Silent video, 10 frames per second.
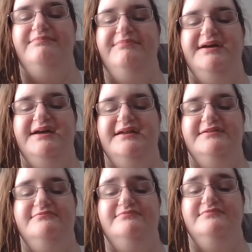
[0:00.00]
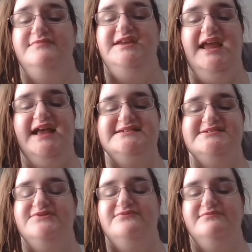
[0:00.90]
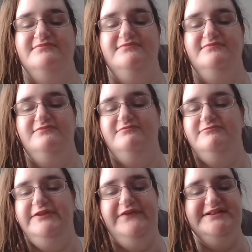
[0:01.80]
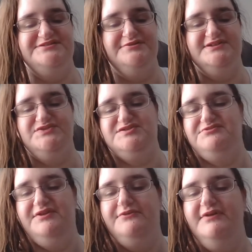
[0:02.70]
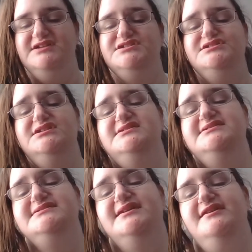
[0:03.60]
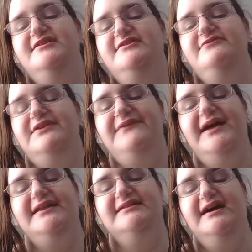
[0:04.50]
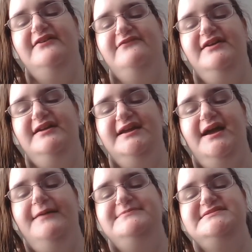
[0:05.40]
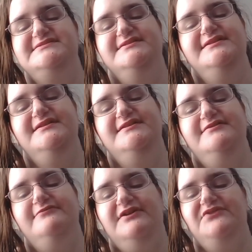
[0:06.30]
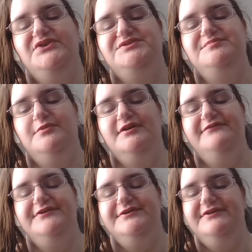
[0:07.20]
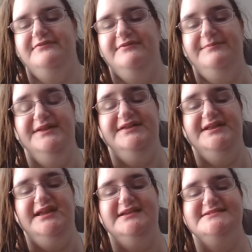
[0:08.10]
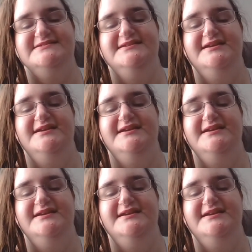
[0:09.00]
But yeah, so we've asked her all sorts of weird questions. We've had a lot of hiccups. We've learned more of her abilities.